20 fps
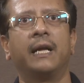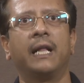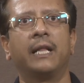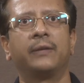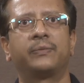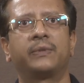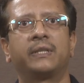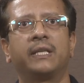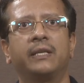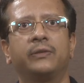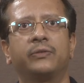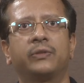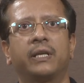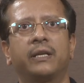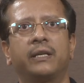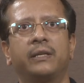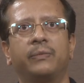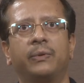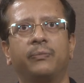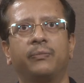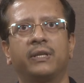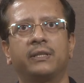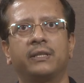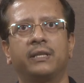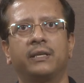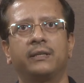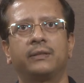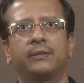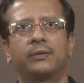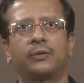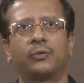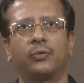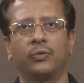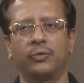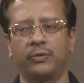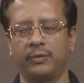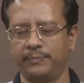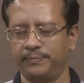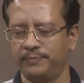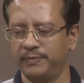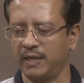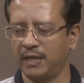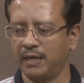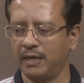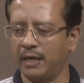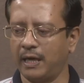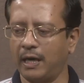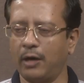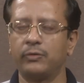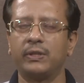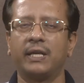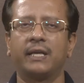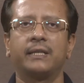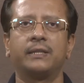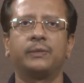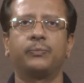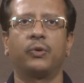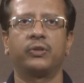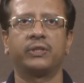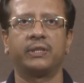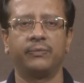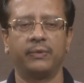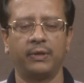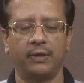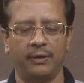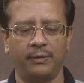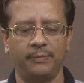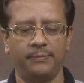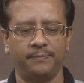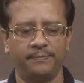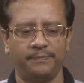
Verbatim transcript: helps the user remember the code. How that is possible?